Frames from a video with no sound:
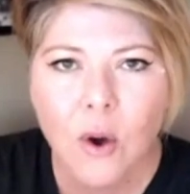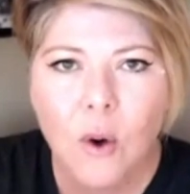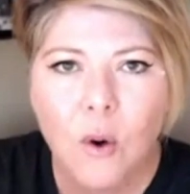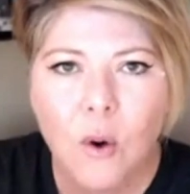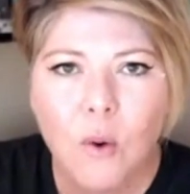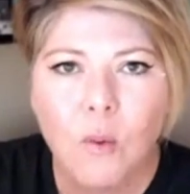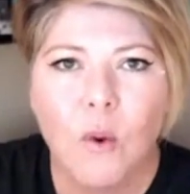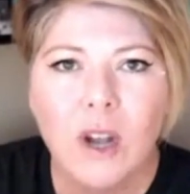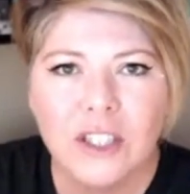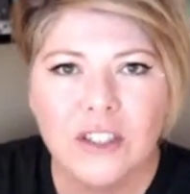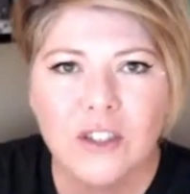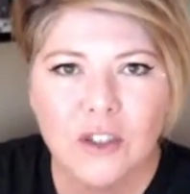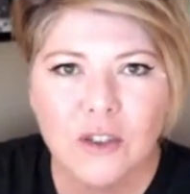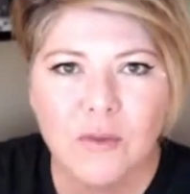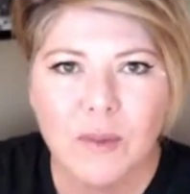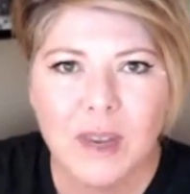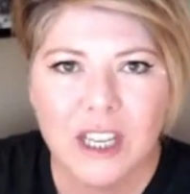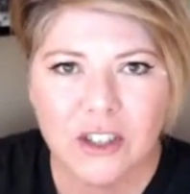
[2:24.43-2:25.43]
Once you've
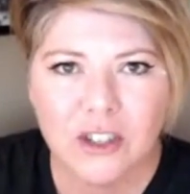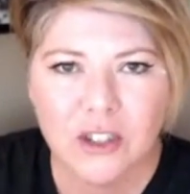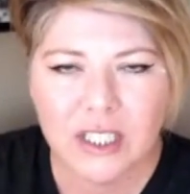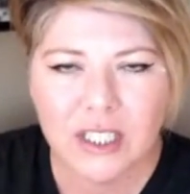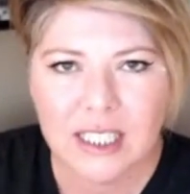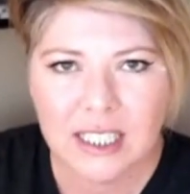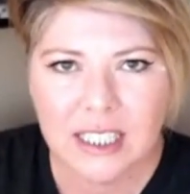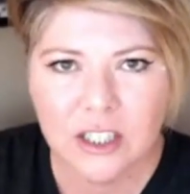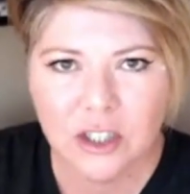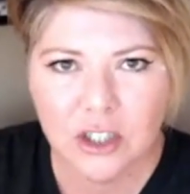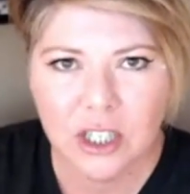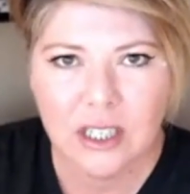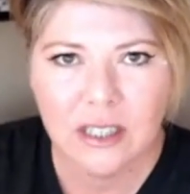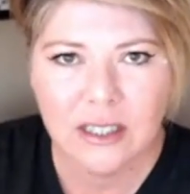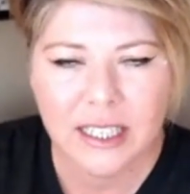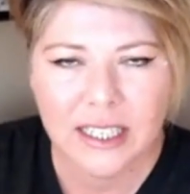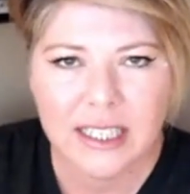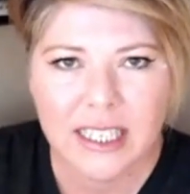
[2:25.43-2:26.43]
made your decision,
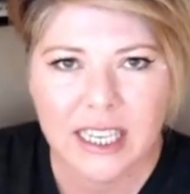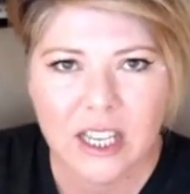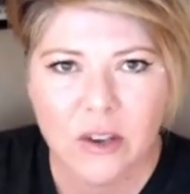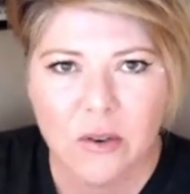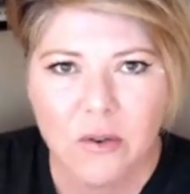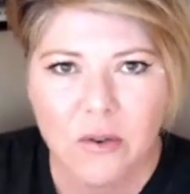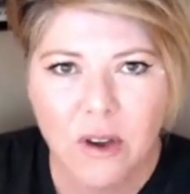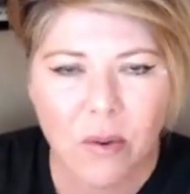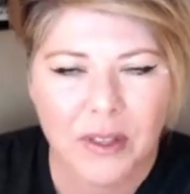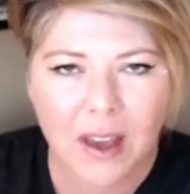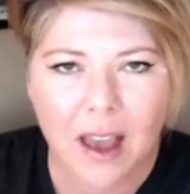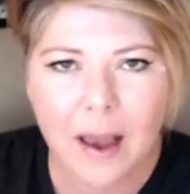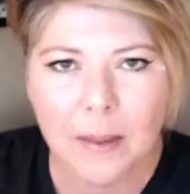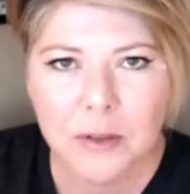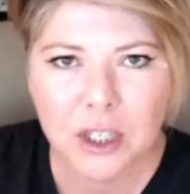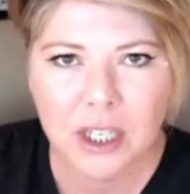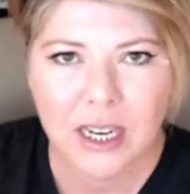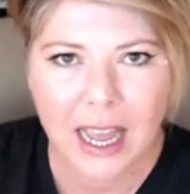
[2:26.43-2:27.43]
let's say you go with
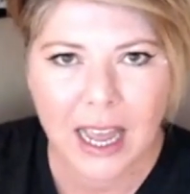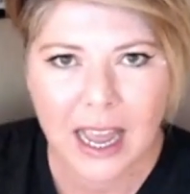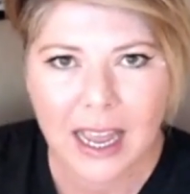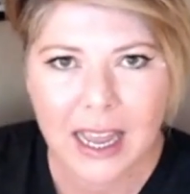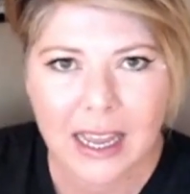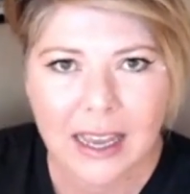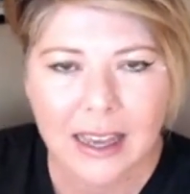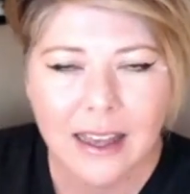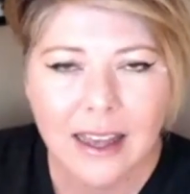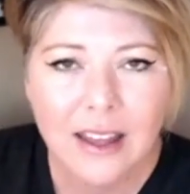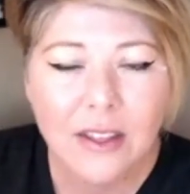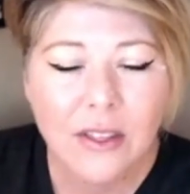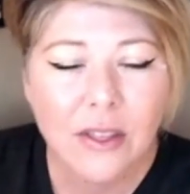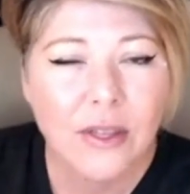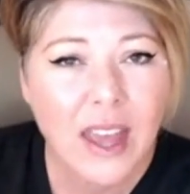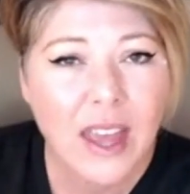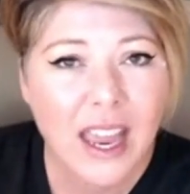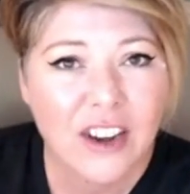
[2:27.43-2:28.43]
option A,
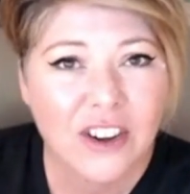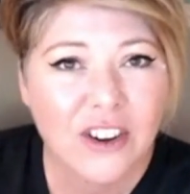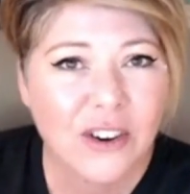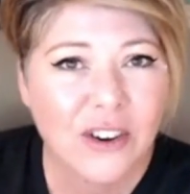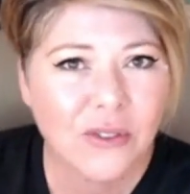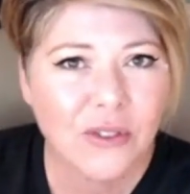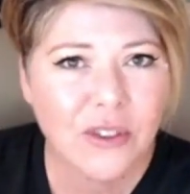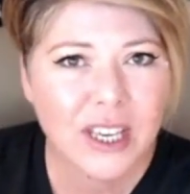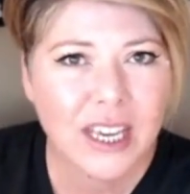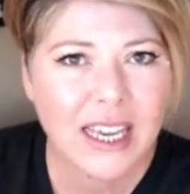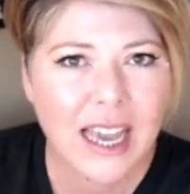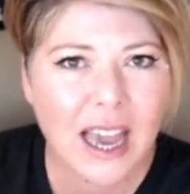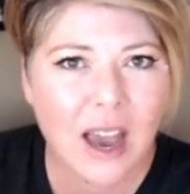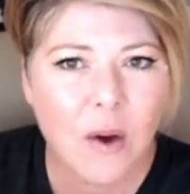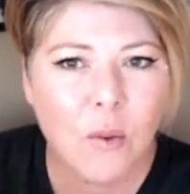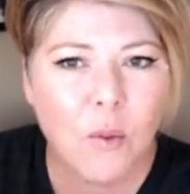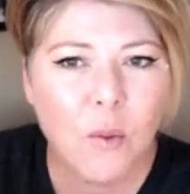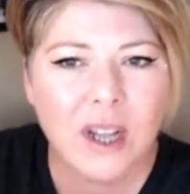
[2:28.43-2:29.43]
then you're looking
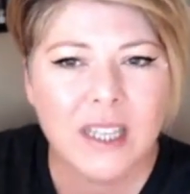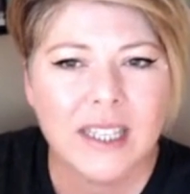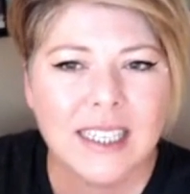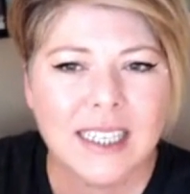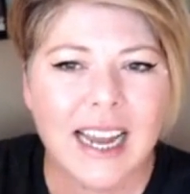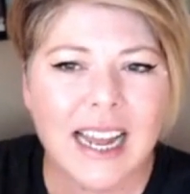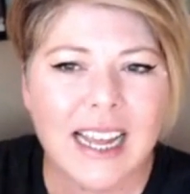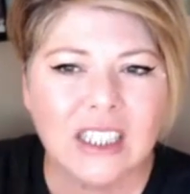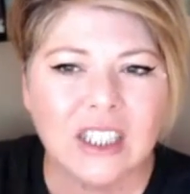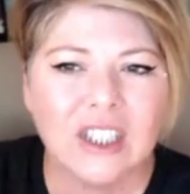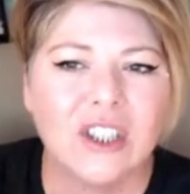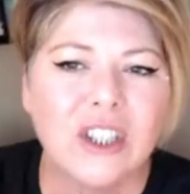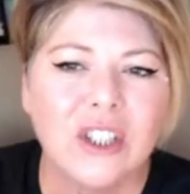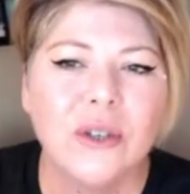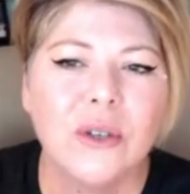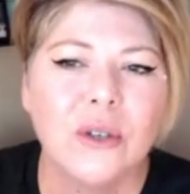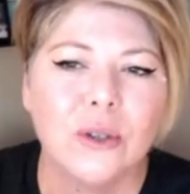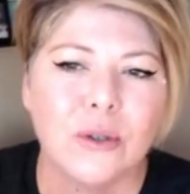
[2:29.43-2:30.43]
at what did I
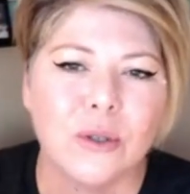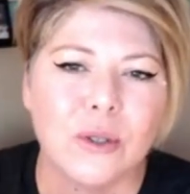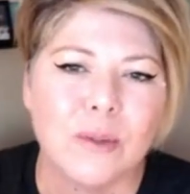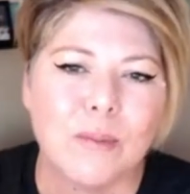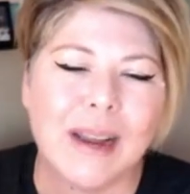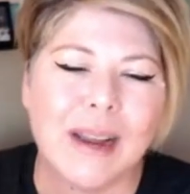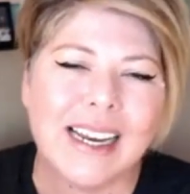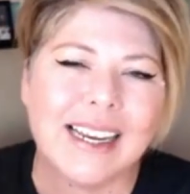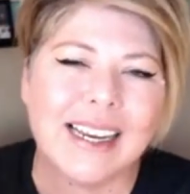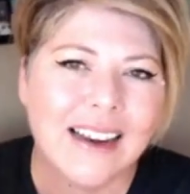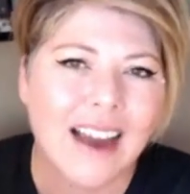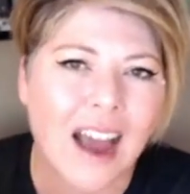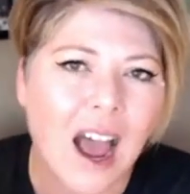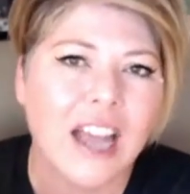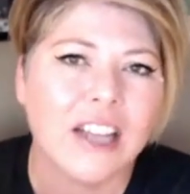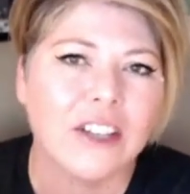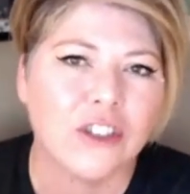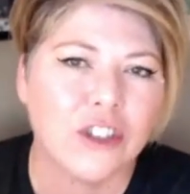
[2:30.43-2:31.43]
lose by
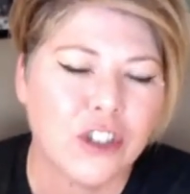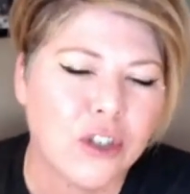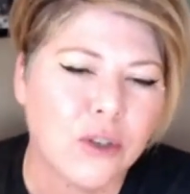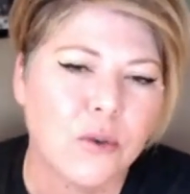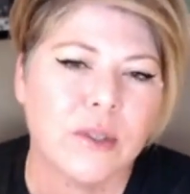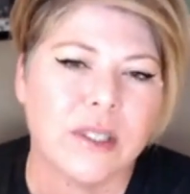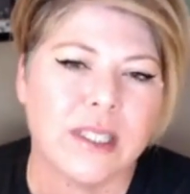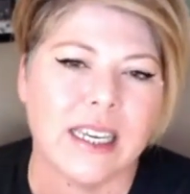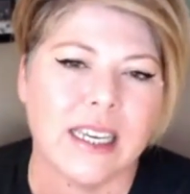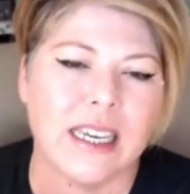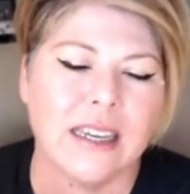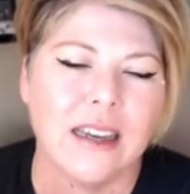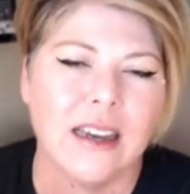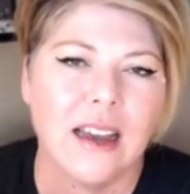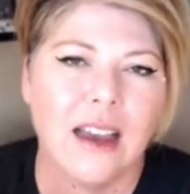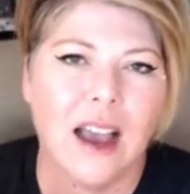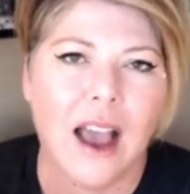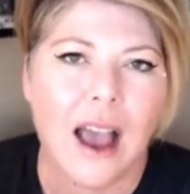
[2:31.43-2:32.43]
not choosing
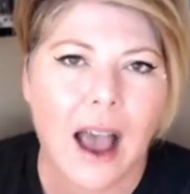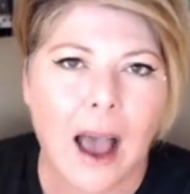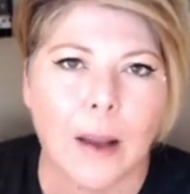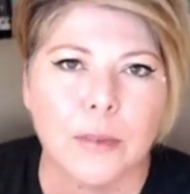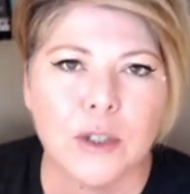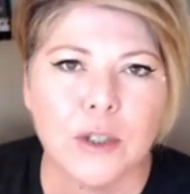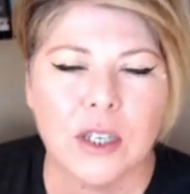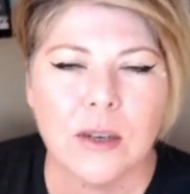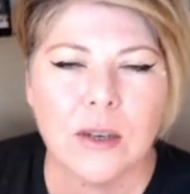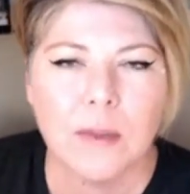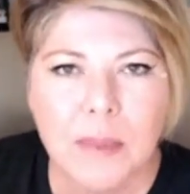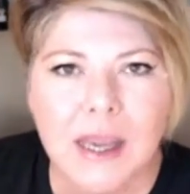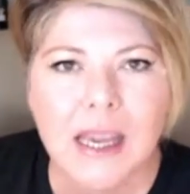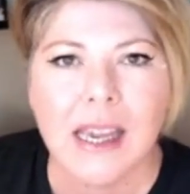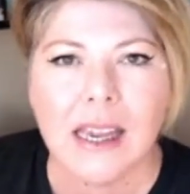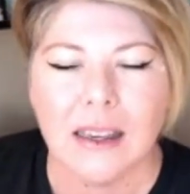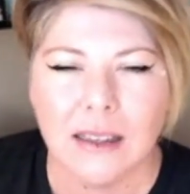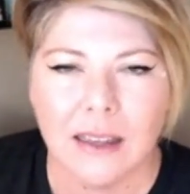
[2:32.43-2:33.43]
option
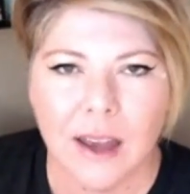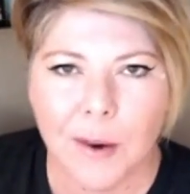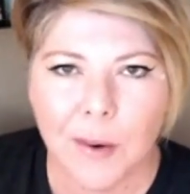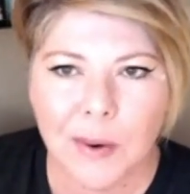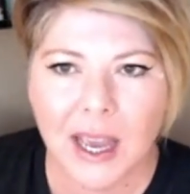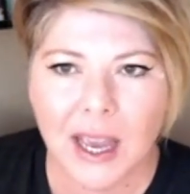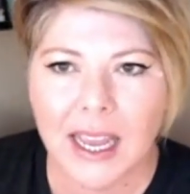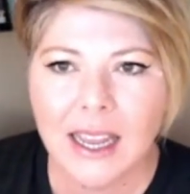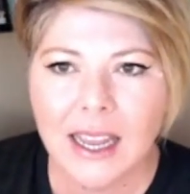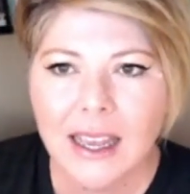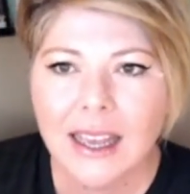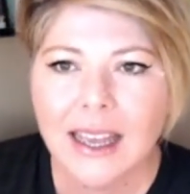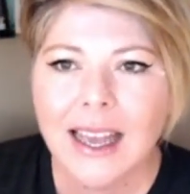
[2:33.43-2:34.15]
B, okay?